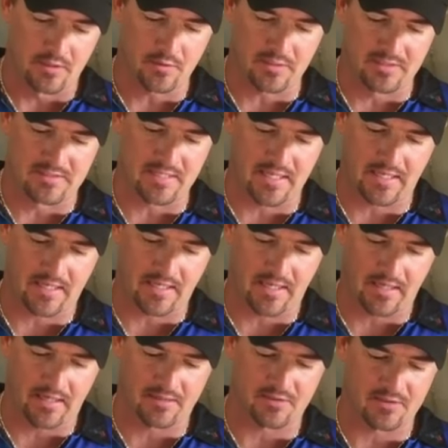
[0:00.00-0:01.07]
can take
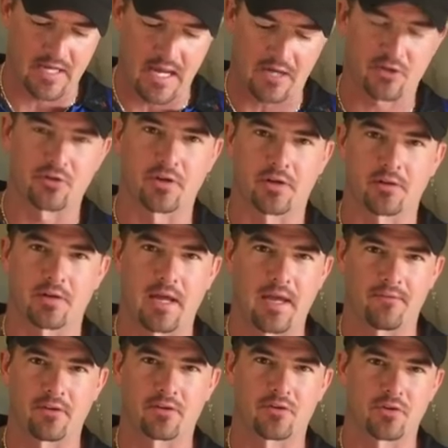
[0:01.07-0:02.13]
a stock trigger, a
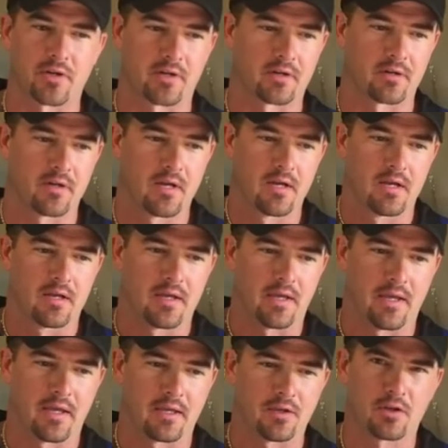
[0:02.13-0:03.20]
heavier trigger,
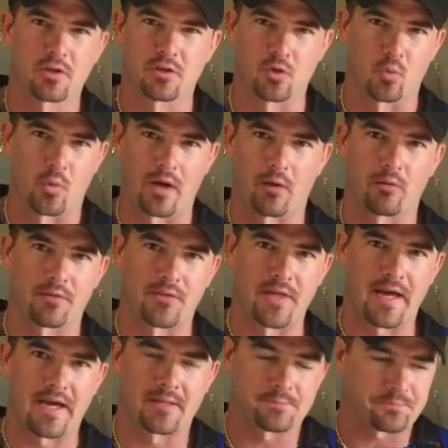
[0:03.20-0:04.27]
and you can do well with
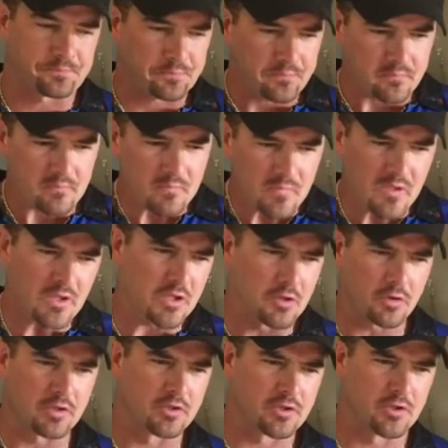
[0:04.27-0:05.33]
that.
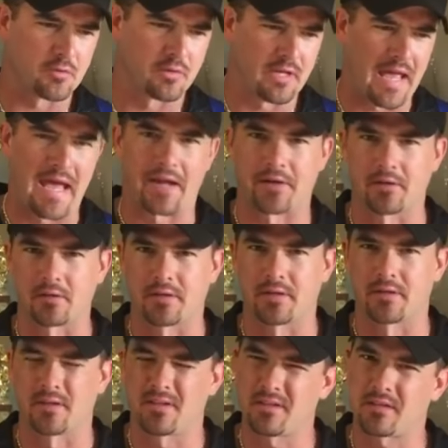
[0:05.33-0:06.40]
You can shoot it accurately,
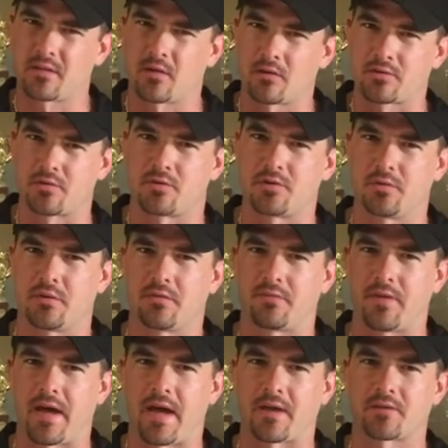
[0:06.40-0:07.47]
and then you can also shoot it
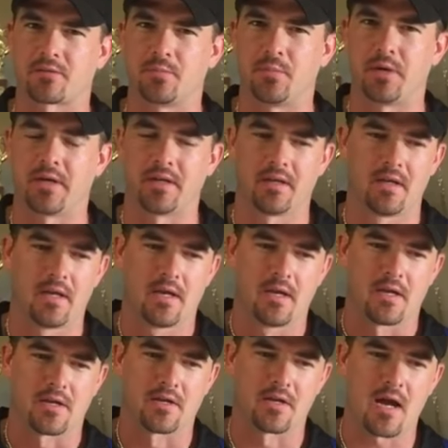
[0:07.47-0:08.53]
fast, but
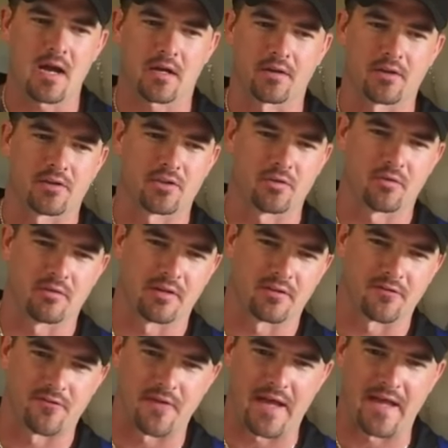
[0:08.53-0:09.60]
you're not going to shoot it
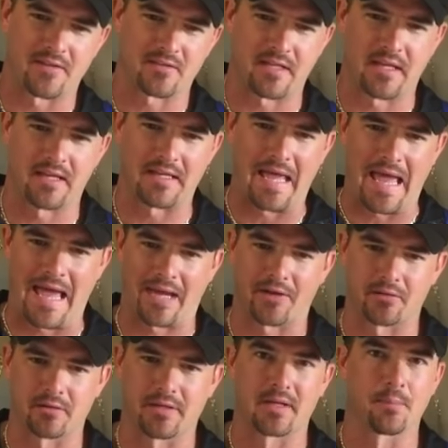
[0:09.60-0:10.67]
as fast and
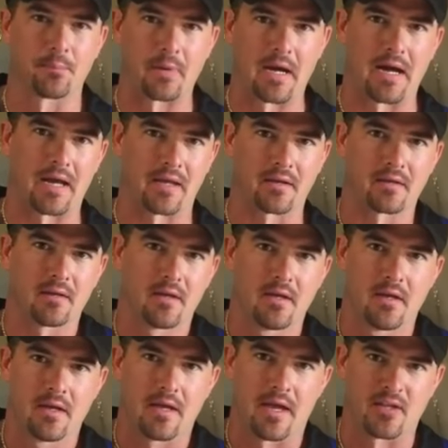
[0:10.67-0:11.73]
accurately combined
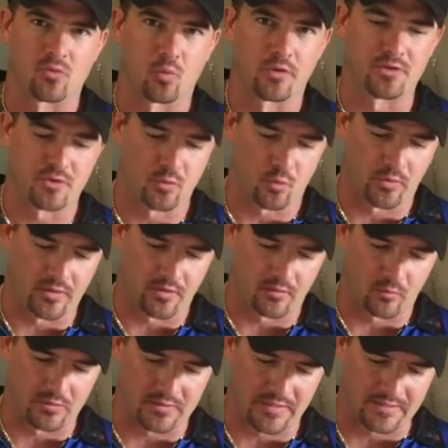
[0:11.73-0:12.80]
as what you
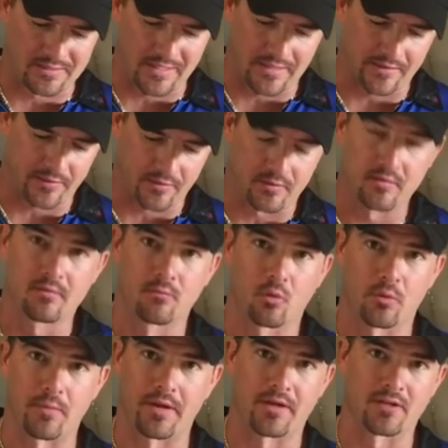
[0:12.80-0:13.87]
will with a lighter,
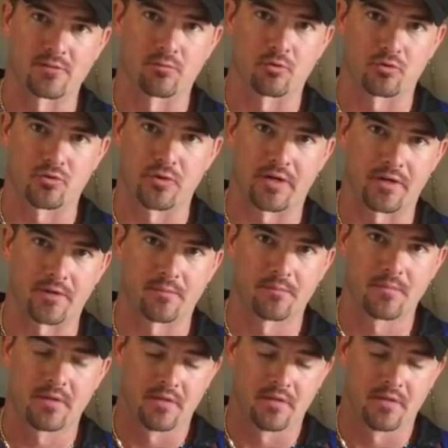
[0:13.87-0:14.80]
more manageable trigger.